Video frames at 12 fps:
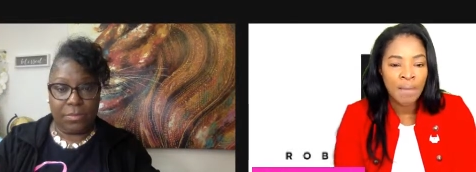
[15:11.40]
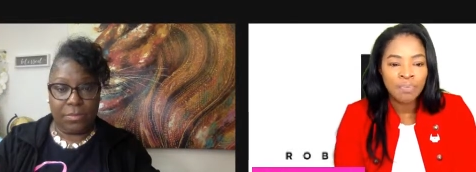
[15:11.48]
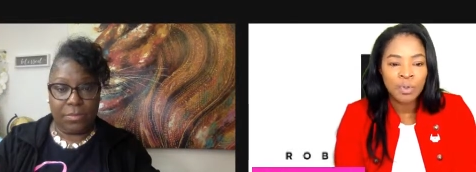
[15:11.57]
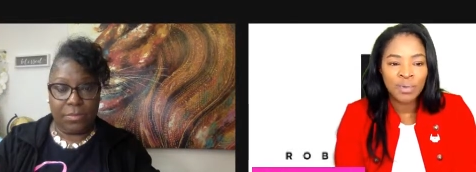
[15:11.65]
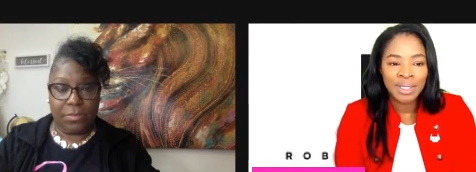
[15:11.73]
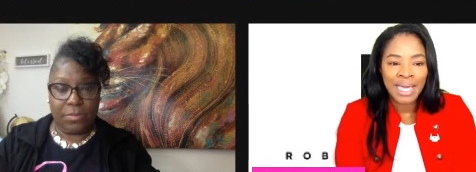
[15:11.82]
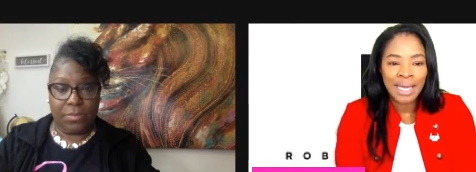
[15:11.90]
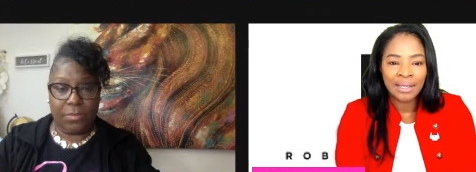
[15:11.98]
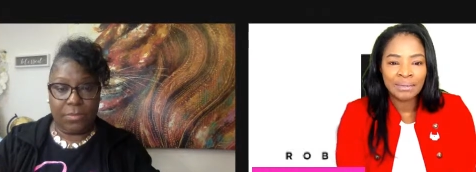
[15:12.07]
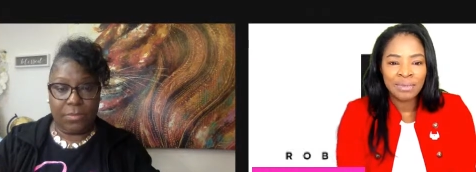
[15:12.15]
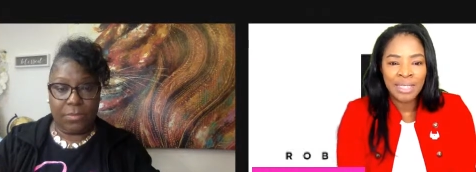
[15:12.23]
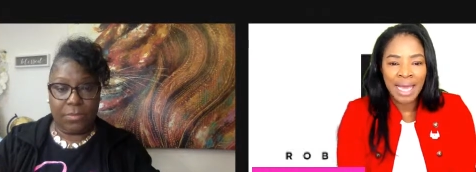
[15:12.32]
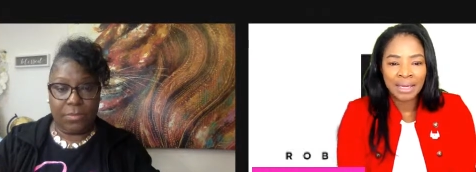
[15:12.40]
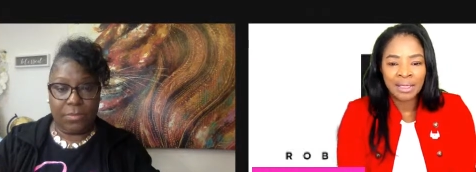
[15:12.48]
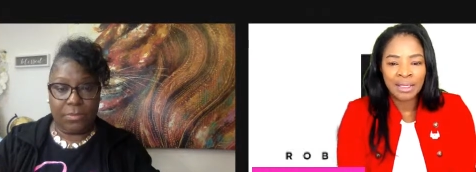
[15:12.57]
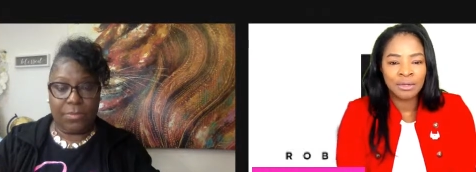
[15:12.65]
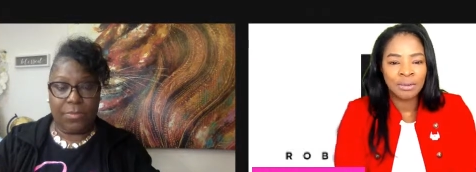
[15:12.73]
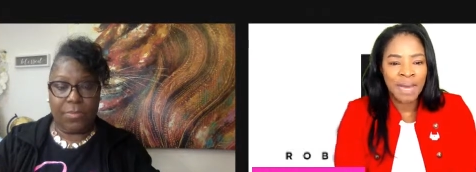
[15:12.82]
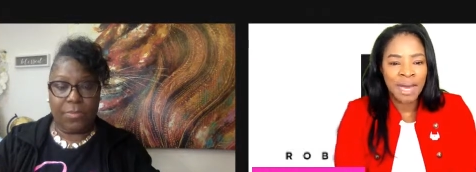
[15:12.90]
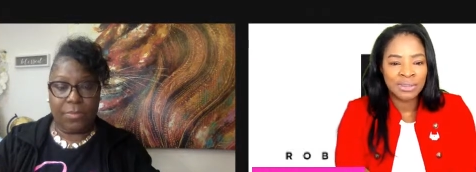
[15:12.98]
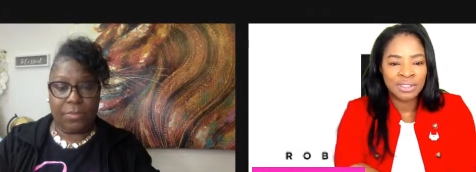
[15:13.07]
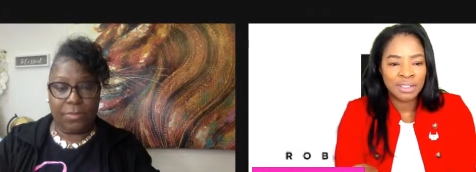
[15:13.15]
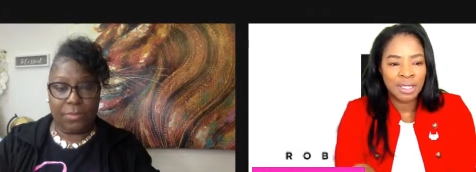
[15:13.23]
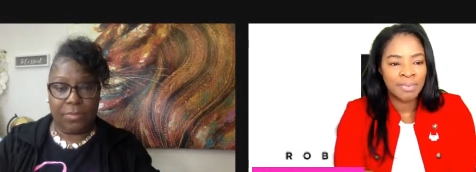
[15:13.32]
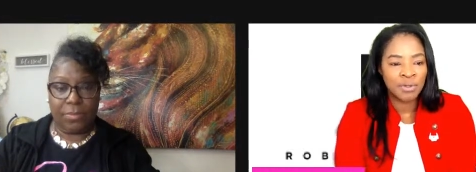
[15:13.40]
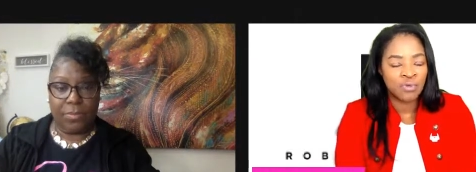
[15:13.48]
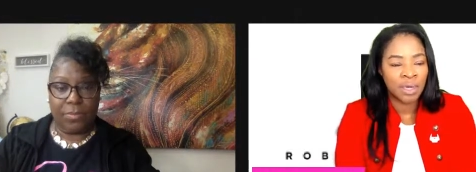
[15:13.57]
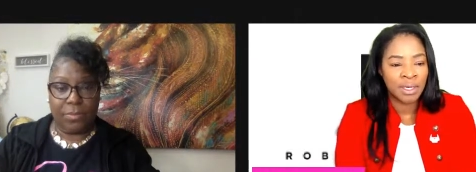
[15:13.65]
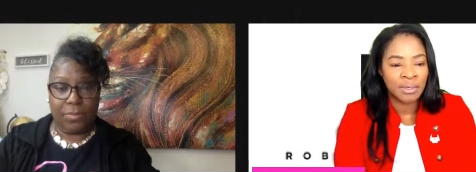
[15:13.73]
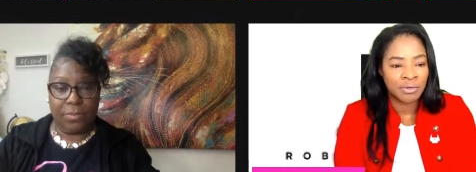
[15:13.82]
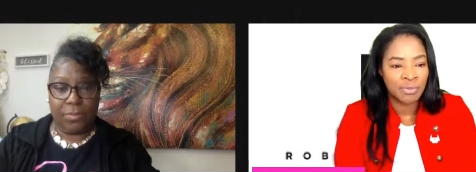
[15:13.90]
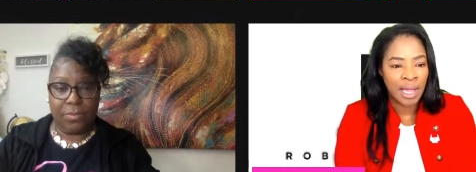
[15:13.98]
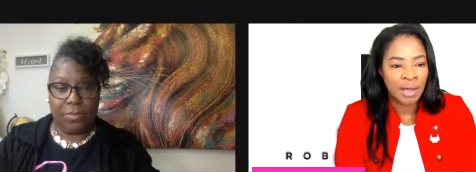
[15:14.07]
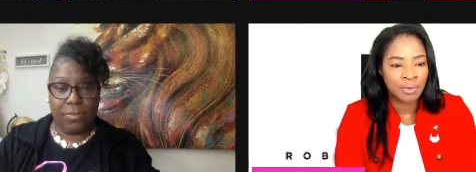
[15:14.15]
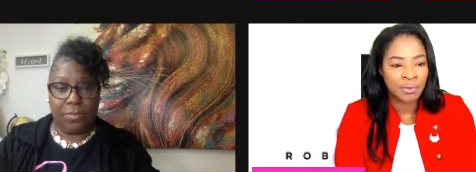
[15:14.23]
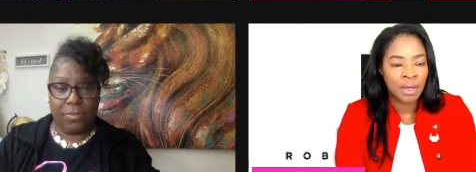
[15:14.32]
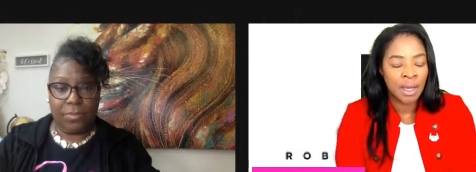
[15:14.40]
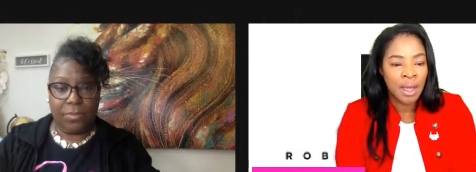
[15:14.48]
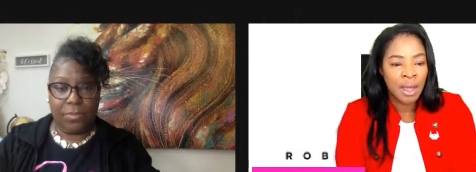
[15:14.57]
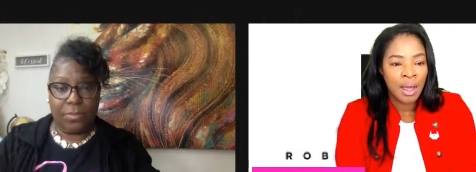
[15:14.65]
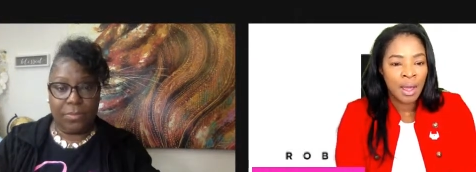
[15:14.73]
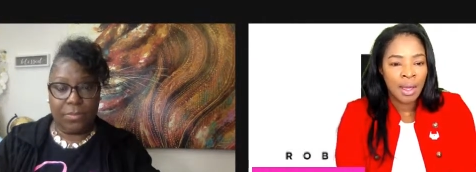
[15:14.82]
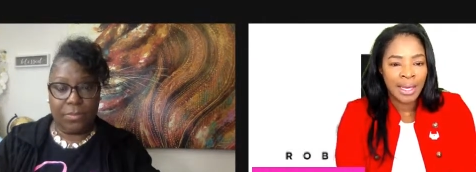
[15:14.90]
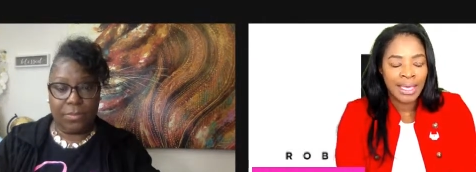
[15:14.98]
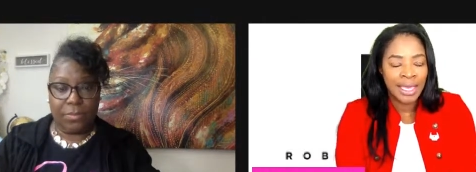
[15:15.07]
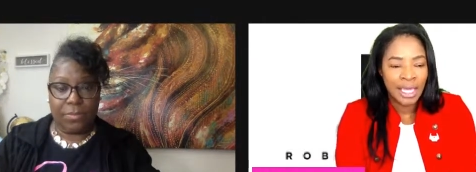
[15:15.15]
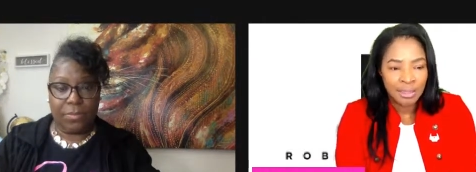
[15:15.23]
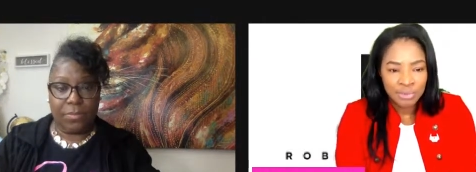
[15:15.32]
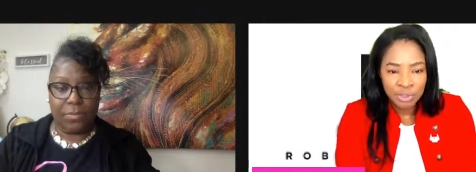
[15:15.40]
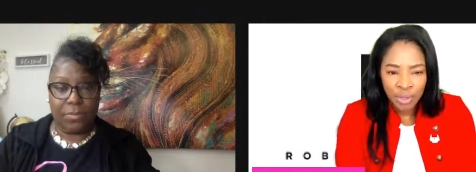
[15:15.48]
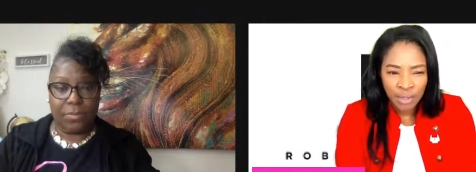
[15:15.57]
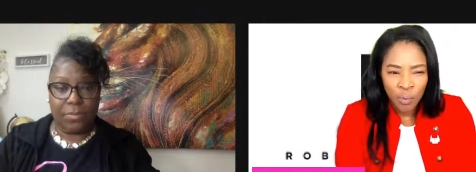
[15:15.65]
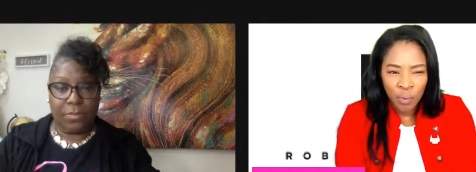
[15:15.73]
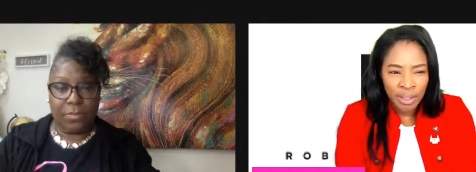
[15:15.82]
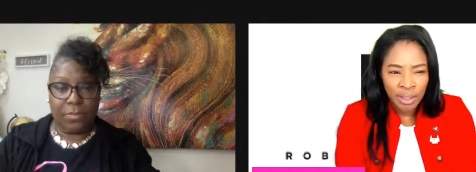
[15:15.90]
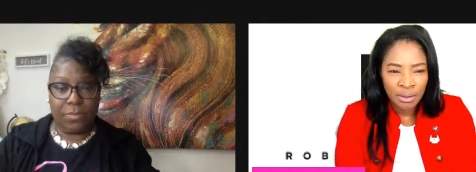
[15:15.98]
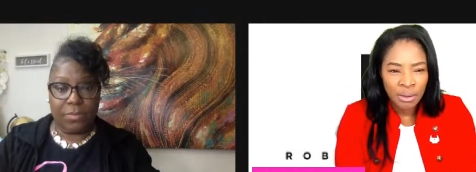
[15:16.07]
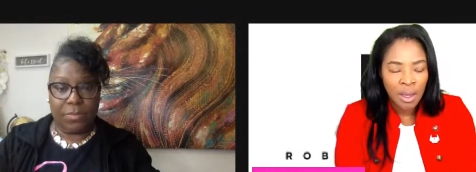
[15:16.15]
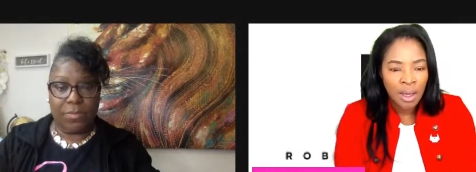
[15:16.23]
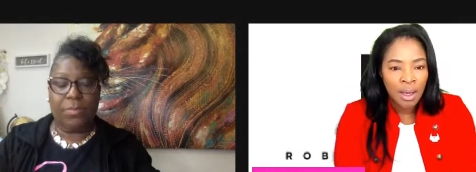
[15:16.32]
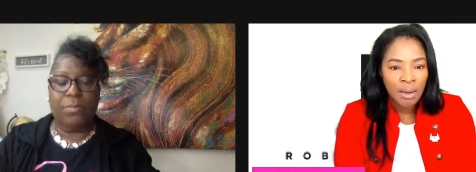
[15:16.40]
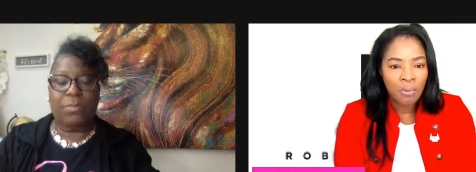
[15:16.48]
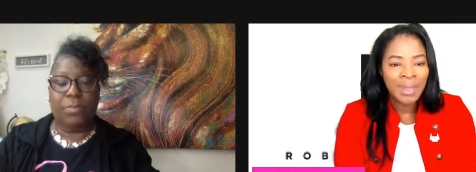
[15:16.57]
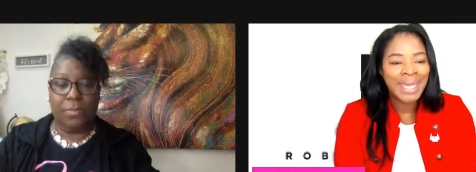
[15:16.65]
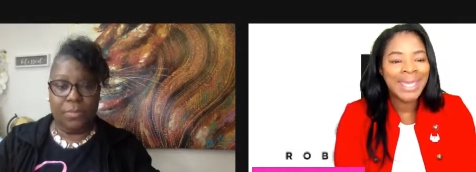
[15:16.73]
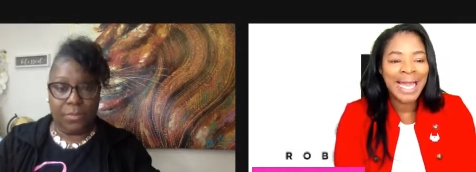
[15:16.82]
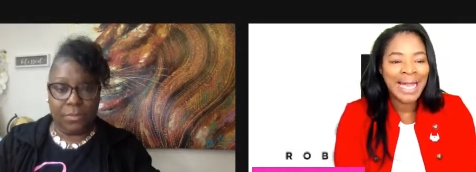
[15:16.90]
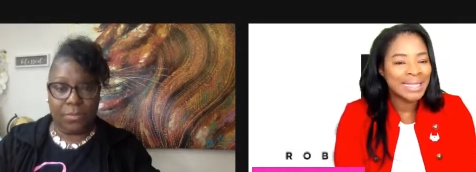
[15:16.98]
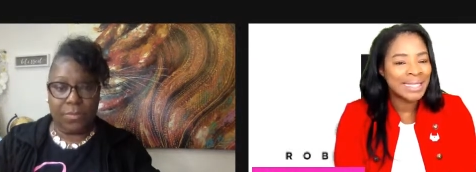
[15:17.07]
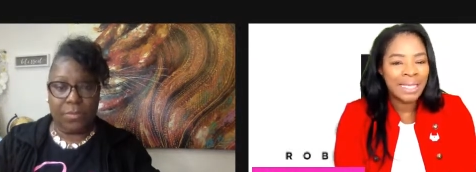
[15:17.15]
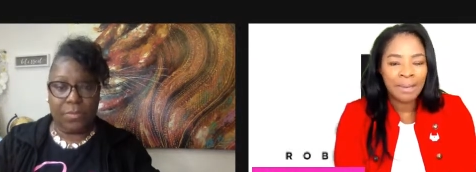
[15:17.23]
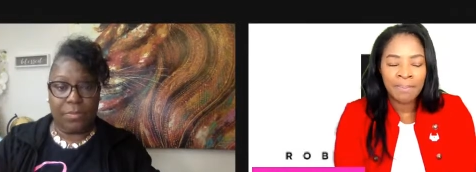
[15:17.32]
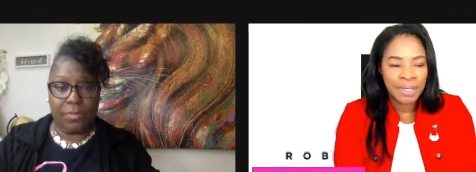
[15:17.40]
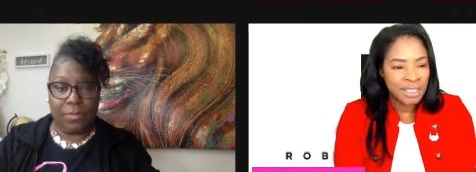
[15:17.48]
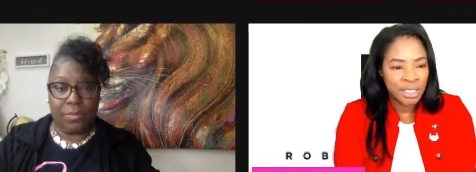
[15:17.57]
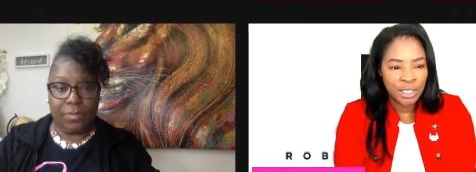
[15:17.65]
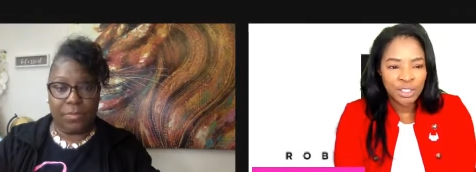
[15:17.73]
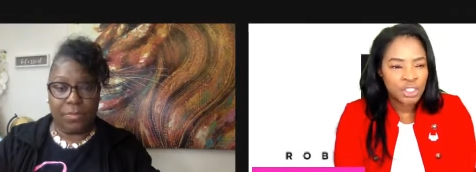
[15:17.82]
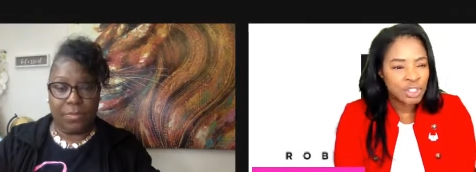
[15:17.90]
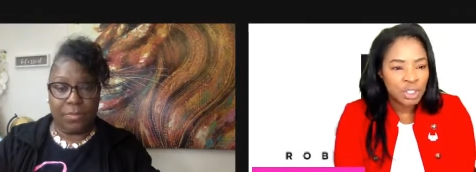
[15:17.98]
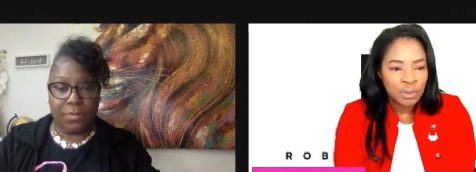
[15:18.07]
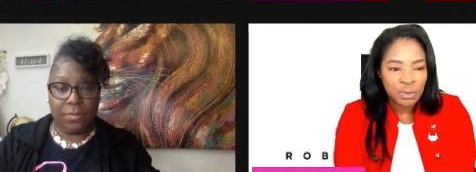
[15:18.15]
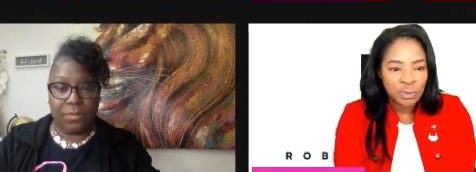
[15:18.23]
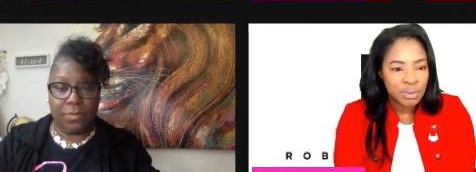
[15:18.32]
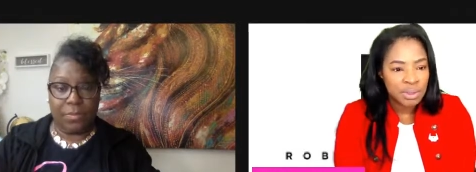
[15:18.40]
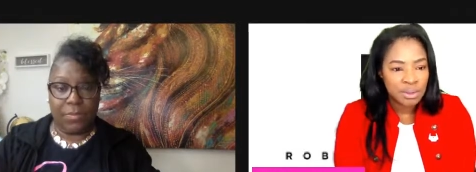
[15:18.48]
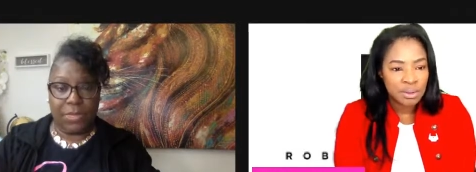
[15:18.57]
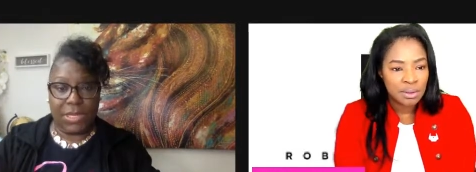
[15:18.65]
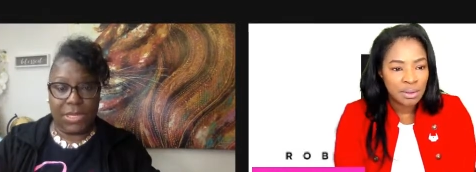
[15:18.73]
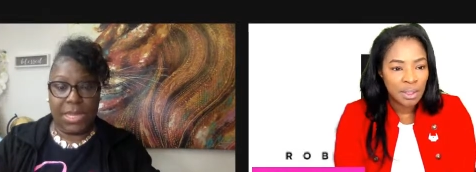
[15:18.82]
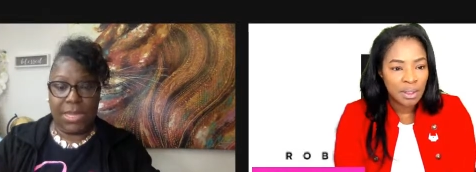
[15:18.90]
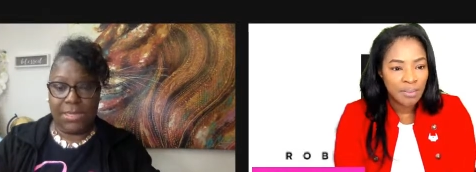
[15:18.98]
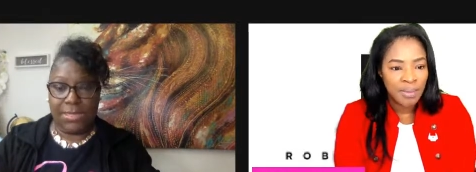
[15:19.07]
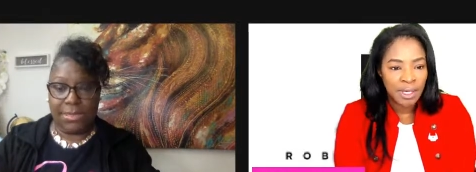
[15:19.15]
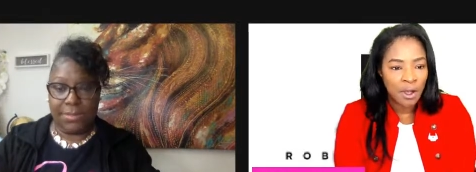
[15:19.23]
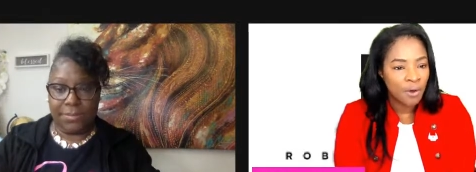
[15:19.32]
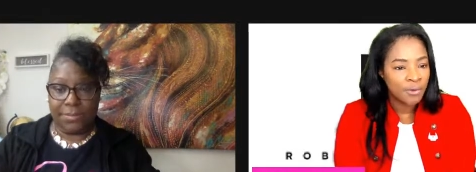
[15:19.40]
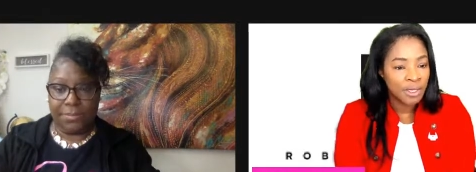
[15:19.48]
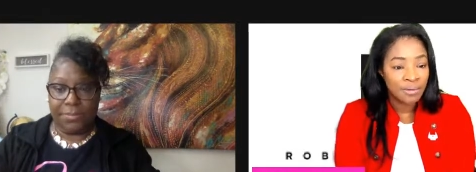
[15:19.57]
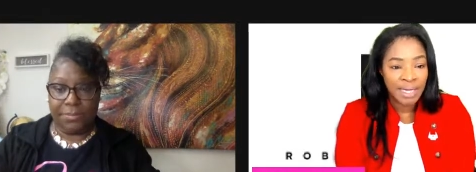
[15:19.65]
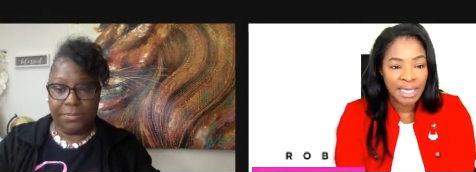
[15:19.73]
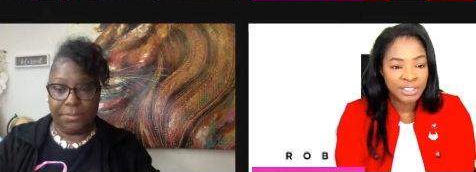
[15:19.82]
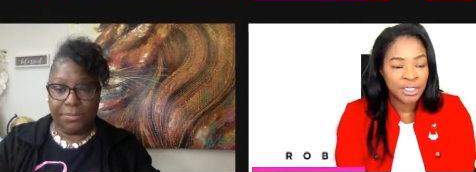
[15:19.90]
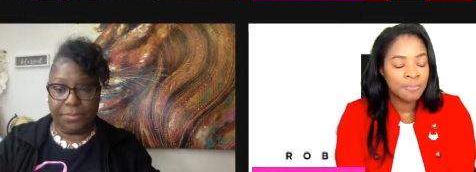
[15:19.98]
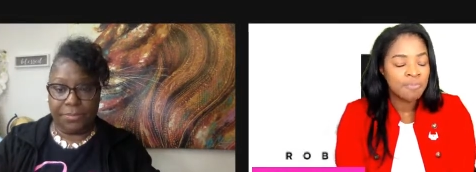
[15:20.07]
Speaker 1: We're not not the little mouse is going to be running around or uh, a hamster on a wheel. We got the ability to choose. Yes, only creation,